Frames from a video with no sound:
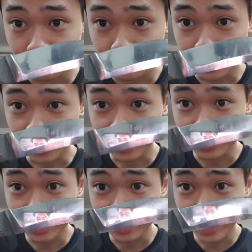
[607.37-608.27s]
You can
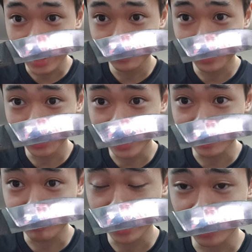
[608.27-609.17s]
see it's kind of got like a
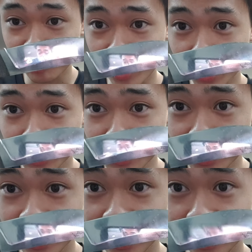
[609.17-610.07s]
mirror polish
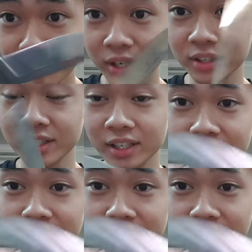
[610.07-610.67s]
here, but on the other